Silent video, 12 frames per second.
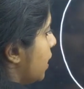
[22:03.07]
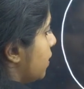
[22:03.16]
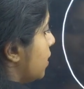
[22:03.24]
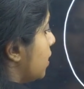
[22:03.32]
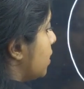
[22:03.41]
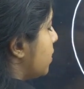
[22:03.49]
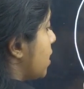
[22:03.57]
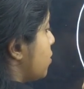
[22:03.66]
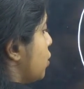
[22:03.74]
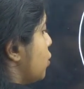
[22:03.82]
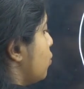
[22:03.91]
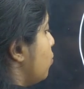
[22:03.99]
In the
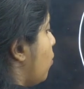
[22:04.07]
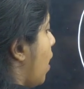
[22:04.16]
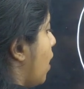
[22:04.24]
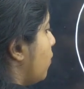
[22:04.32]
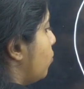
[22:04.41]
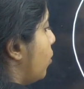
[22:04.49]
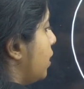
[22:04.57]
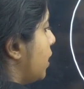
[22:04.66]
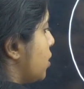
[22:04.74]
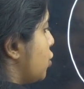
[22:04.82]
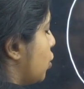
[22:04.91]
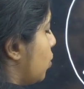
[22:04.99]
testes, you have what?
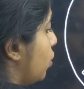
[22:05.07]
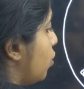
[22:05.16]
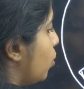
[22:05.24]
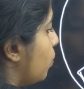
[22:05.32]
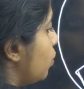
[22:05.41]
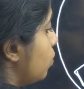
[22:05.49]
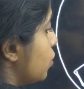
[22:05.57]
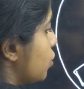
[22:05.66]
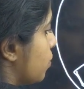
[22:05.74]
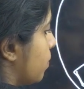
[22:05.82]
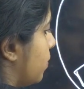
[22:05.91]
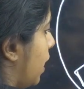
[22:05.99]
Testicular
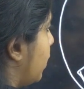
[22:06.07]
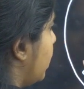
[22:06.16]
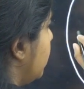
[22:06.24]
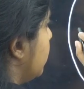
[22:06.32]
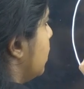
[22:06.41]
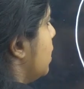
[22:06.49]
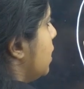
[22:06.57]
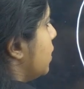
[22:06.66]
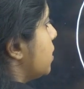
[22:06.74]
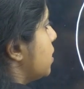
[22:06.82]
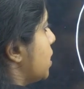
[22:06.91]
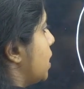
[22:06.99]
lobules. Agreed?
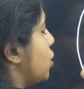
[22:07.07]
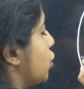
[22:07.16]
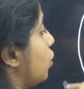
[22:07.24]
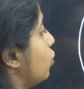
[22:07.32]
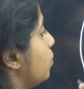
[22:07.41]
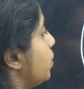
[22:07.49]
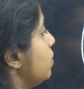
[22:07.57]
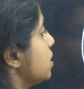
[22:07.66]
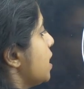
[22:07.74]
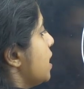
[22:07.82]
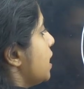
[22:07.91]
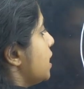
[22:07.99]
This is the testicular
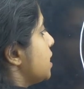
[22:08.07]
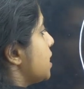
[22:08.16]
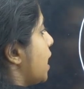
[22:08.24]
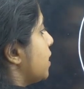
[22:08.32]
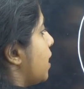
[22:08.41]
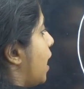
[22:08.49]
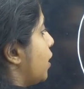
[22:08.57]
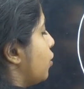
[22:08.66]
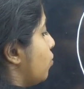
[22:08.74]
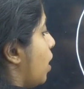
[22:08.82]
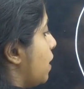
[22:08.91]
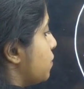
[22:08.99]
lobules. Inside that,
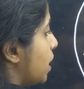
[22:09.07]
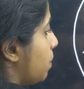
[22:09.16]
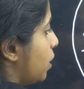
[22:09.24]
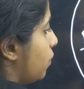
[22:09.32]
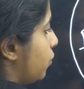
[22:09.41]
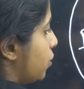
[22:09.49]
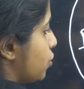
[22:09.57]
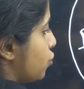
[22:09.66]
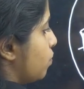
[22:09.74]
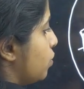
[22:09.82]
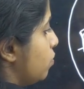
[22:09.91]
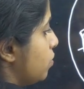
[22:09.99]
you have seminiferous
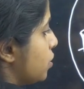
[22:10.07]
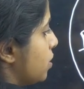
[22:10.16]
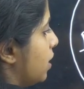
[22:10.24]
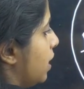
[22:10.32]
tubules.